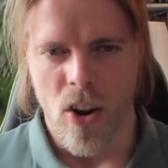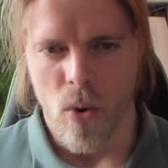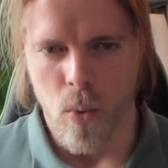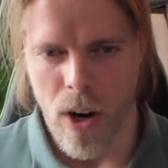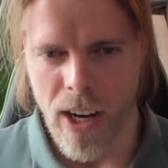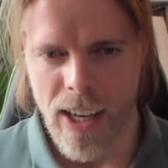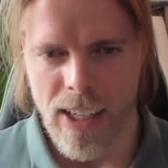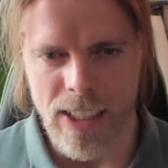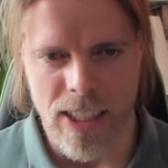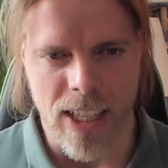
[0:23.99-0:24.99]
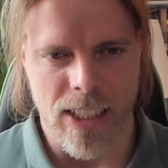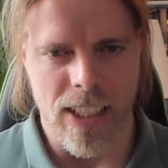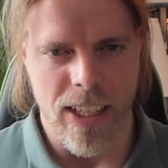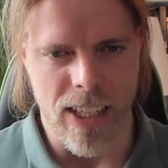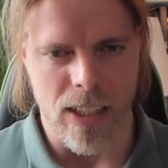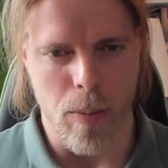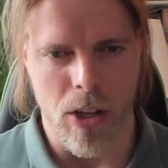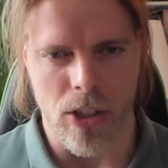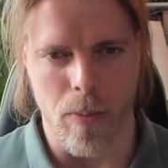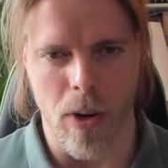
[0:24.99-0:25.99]
Why is this? Yes,
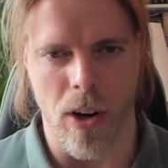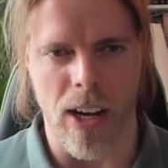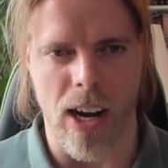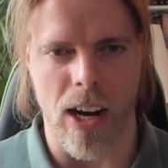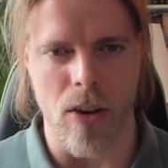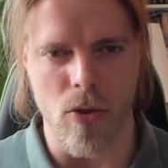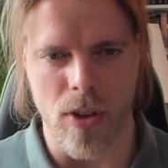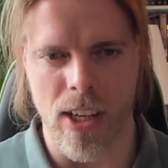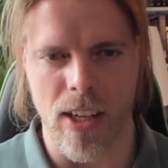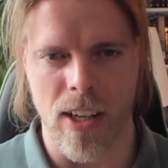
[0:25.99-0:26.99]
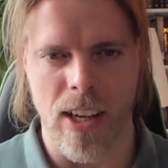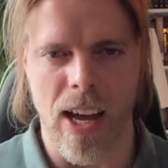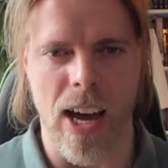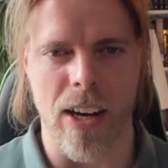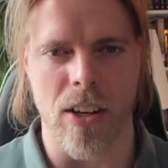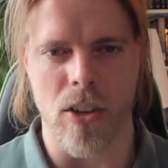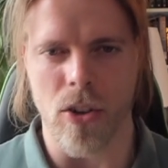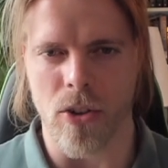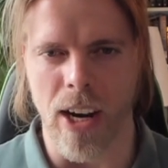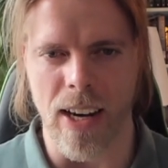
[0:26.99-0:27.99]
because you build a routine and
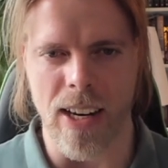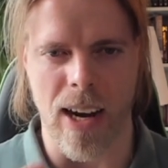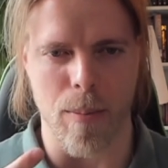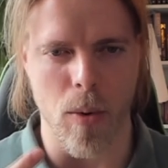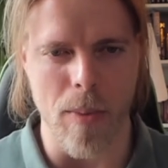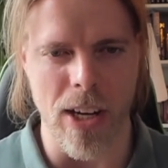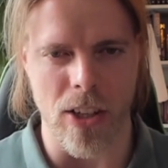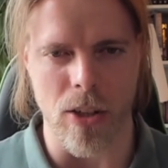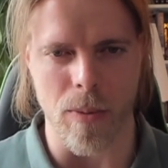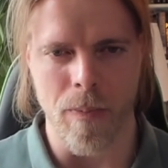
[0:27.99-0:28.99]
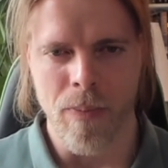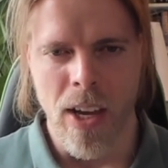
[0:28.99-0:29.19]
you create a momentum.